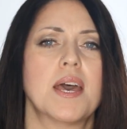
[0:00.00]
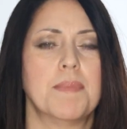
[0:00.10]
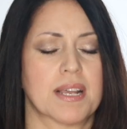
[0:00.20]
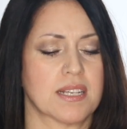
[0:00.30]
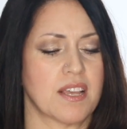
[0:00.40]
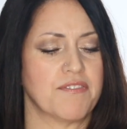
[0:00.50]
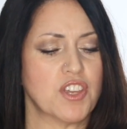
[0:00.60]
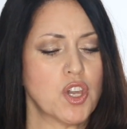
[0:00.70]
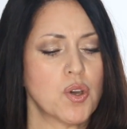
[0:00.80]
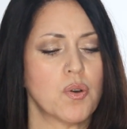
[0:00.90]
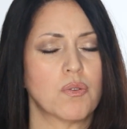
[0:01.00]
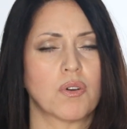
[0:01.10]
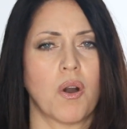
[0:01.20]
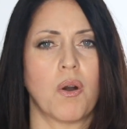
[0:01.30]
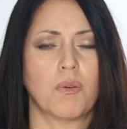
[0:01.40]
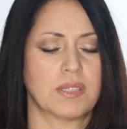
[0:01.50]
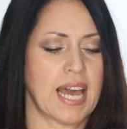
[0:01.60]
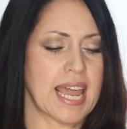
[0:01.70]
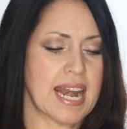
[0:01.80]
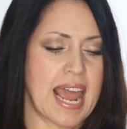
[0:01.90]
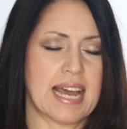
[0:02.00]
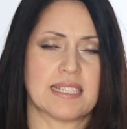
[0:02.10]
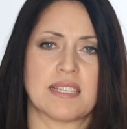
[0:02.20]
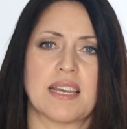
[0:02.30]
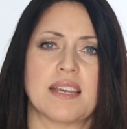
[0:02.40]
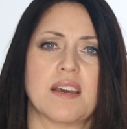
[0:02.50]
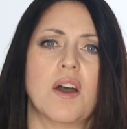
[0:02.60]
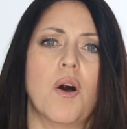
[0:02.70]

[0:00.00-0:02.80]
Because if you go lay an acid